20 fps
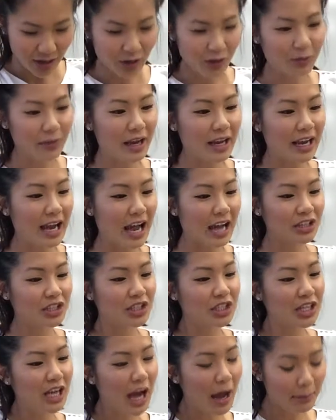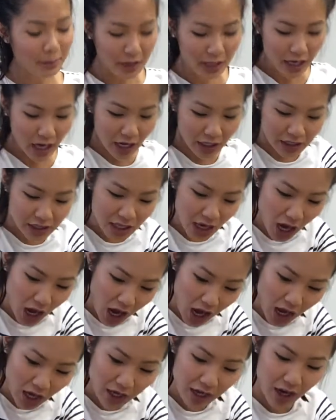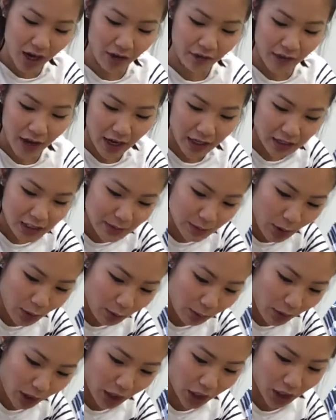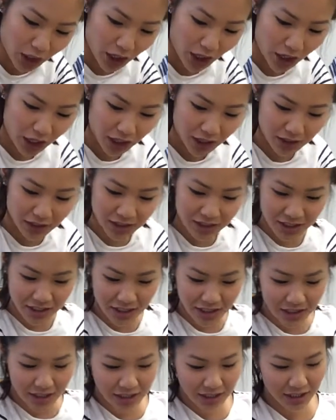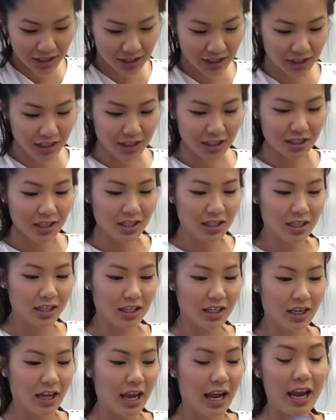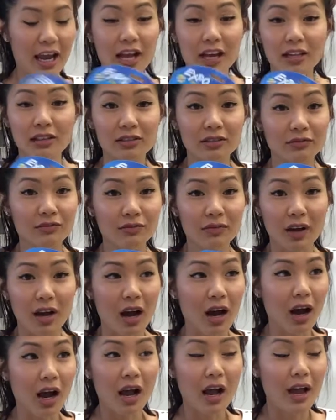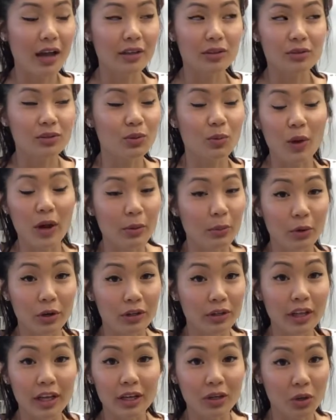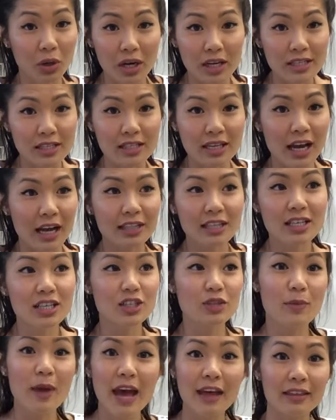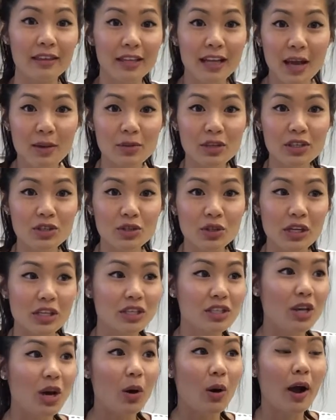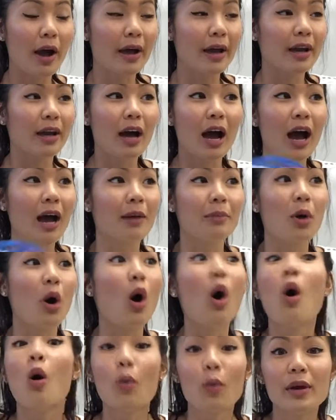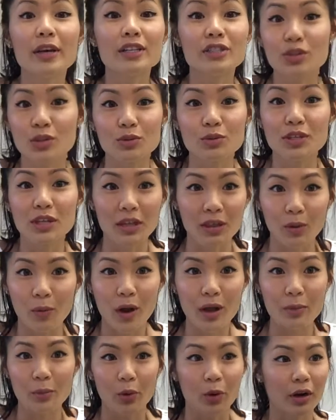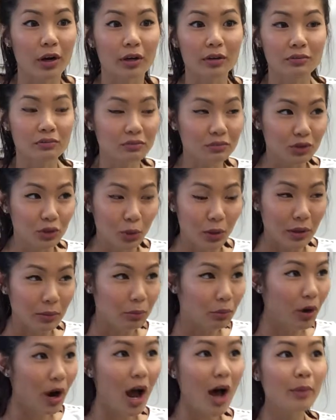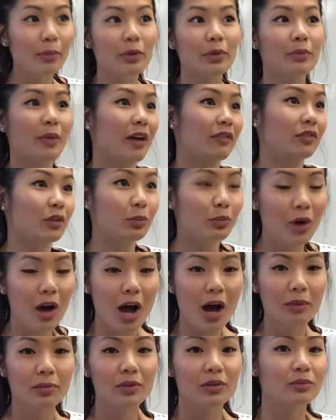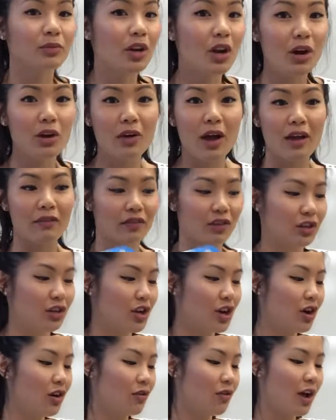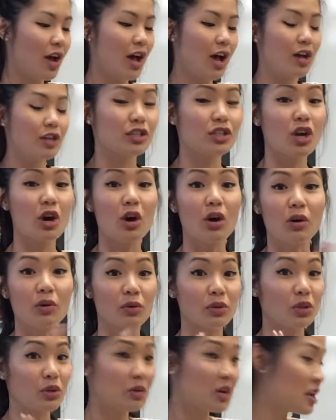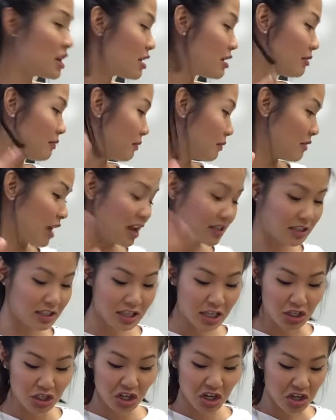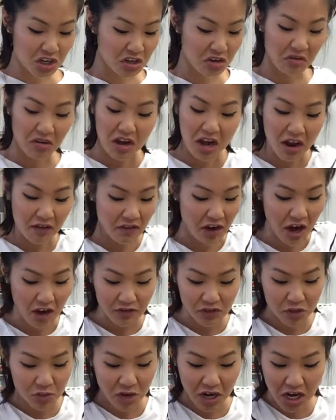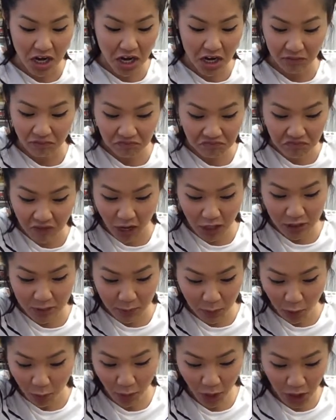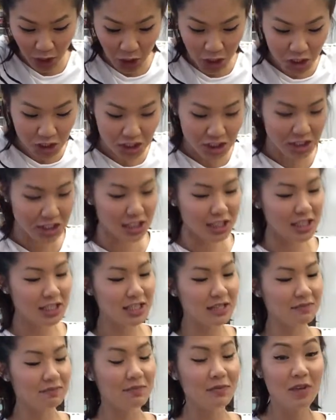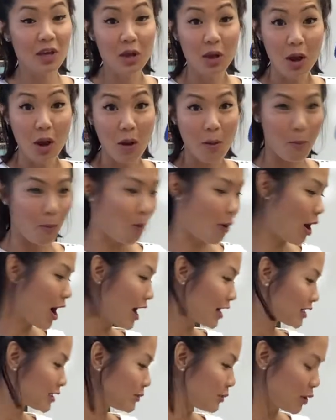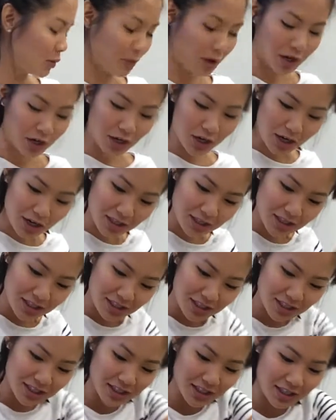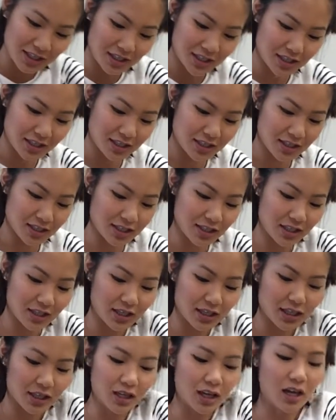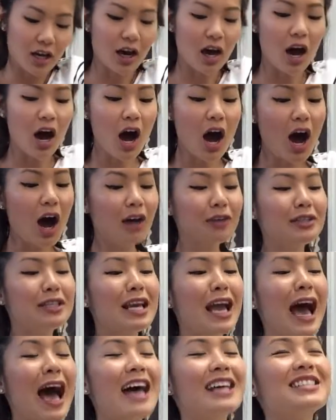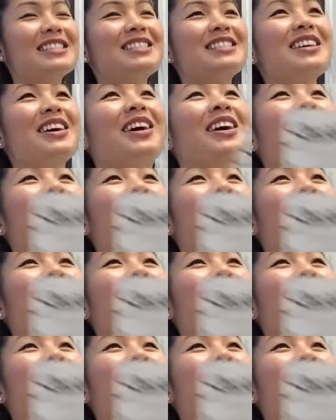Oh my gosh, she got me a ton of expo markers. And I use a whiteboard like crazy. I teach math and chemistry, so I, I'm always using the whiteboard, doing problem after problem, note after note. So you can, as a teacher, you can never have too many expo markers more Excel markers. Oh, yes!